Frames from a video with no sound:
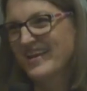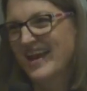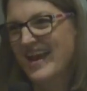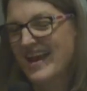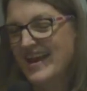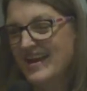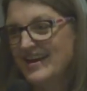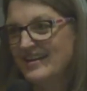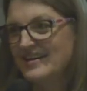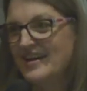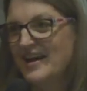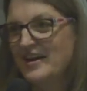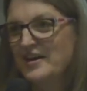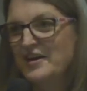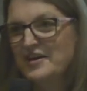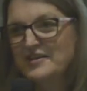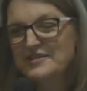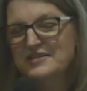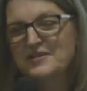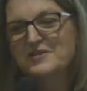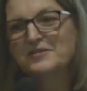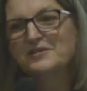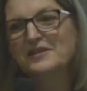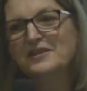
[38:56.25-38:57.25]
And I
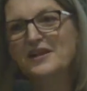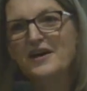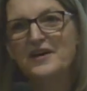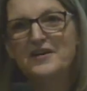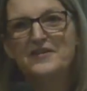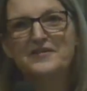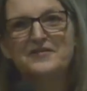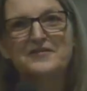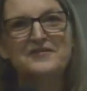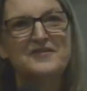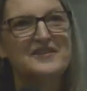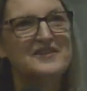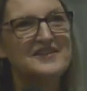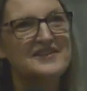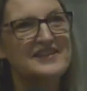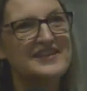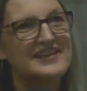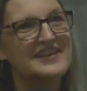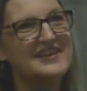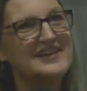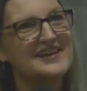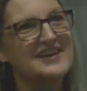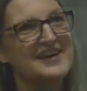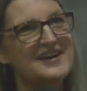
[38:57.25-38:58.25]
also love
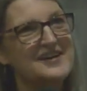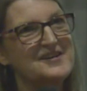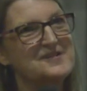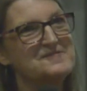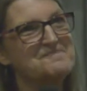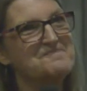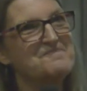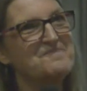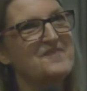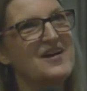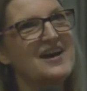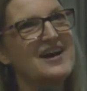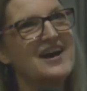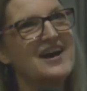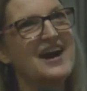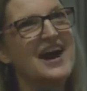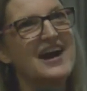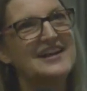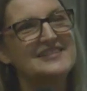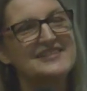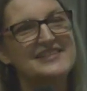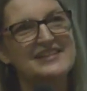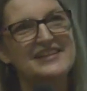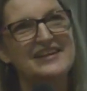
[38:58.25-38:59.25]
the
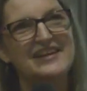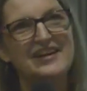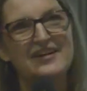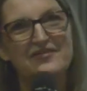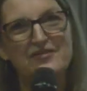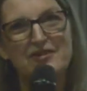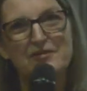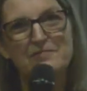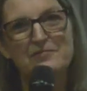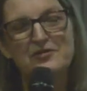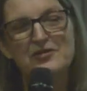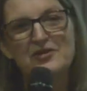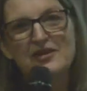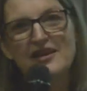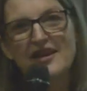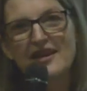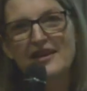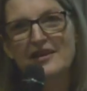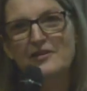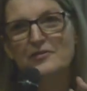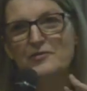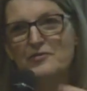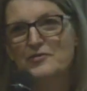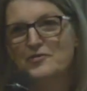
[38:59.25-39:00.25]
idea of
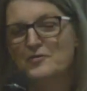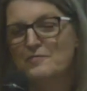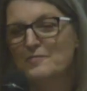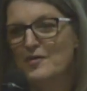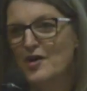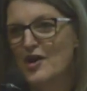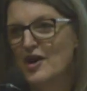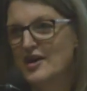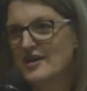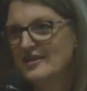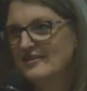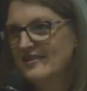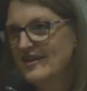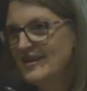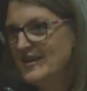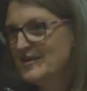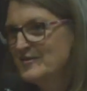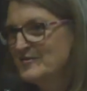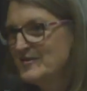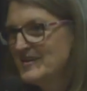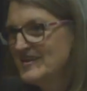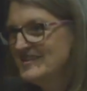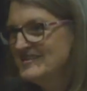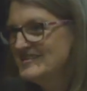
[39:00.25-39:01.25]
communicating through your body
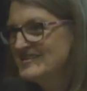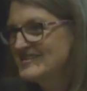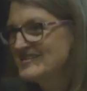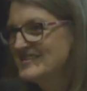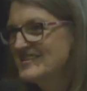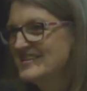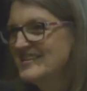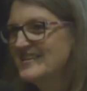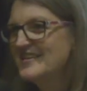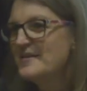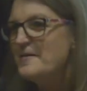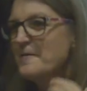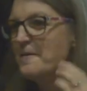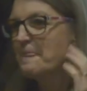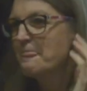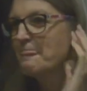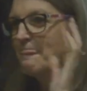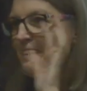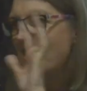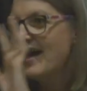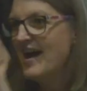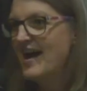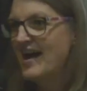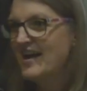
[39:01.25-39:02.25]
language,
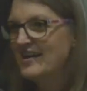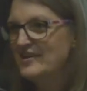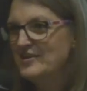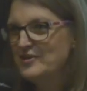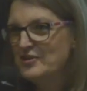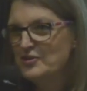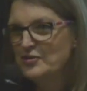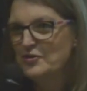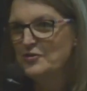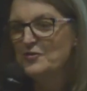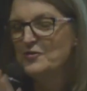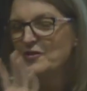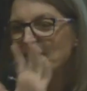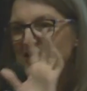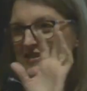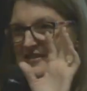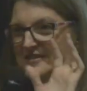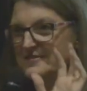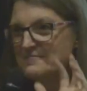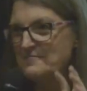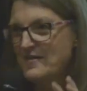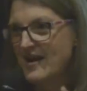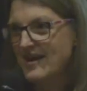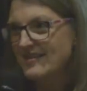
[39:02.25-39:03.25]
that you
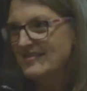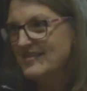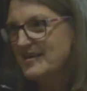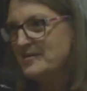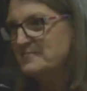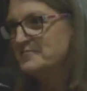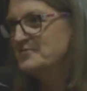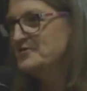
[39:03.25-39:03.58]
expect them